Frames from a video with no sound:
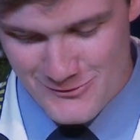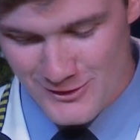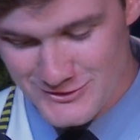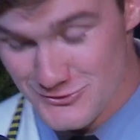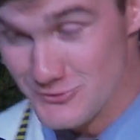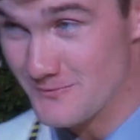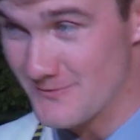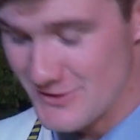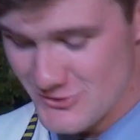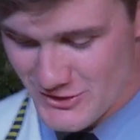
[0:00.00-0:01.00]
Quite
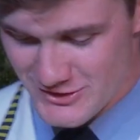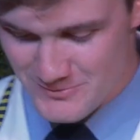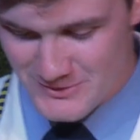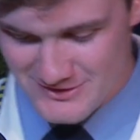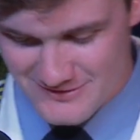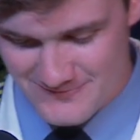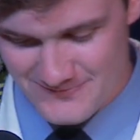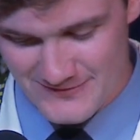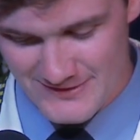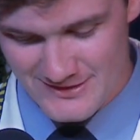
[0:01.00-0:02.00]
soon, a trend appeared.
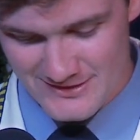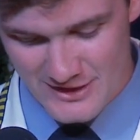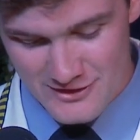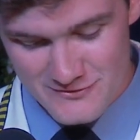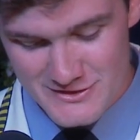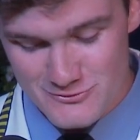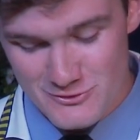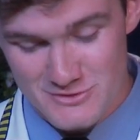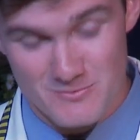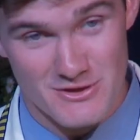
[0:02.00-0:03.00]
None of these
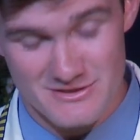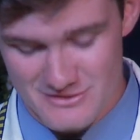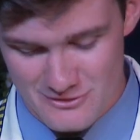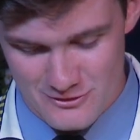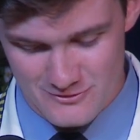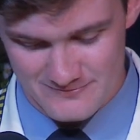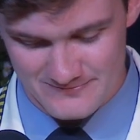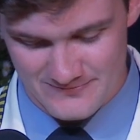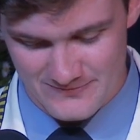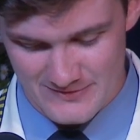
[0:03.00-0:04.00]
were experienced alone.
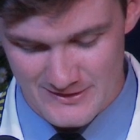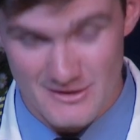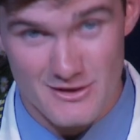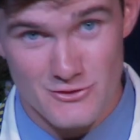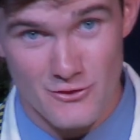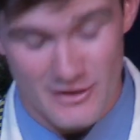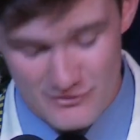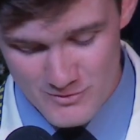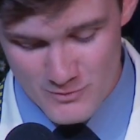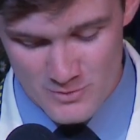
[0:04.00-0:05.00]
Throughout
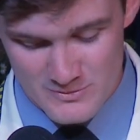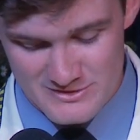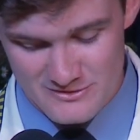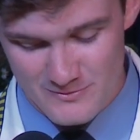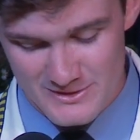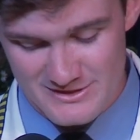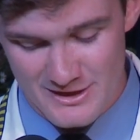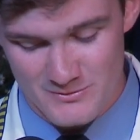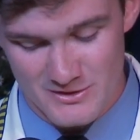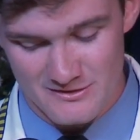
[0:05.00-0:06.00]
every moment of my
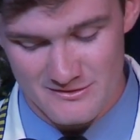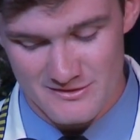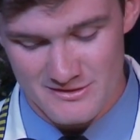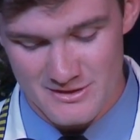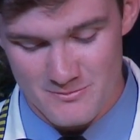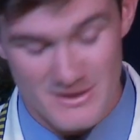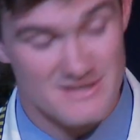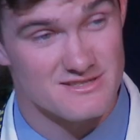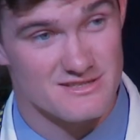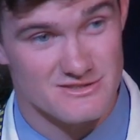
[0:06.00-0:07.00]
time here, the
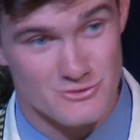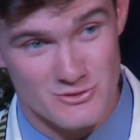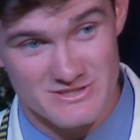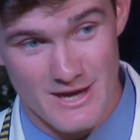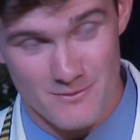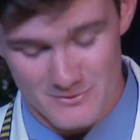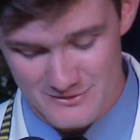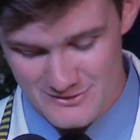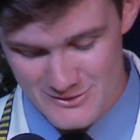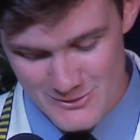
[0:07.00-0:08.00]
best things had always
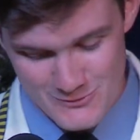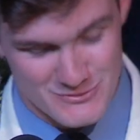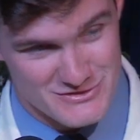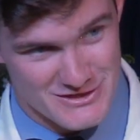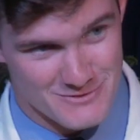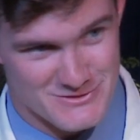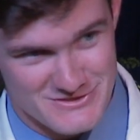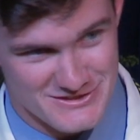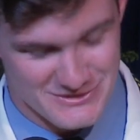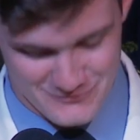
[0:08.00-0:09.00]
happened with the gentleman
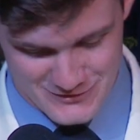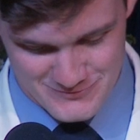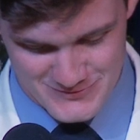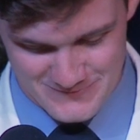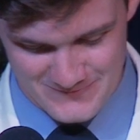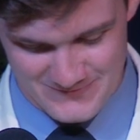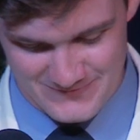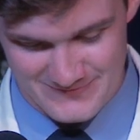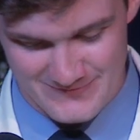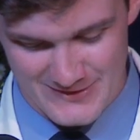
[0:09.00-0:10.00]
sitting in front of me,
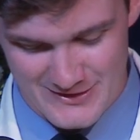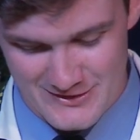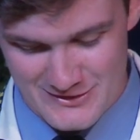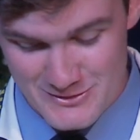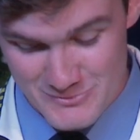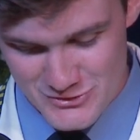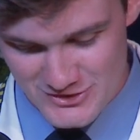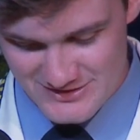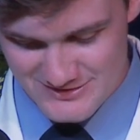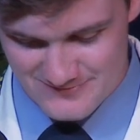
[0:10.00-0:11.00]
the
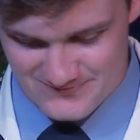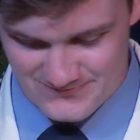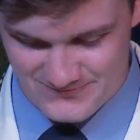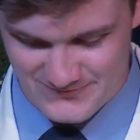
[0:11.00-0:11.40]
Matrix.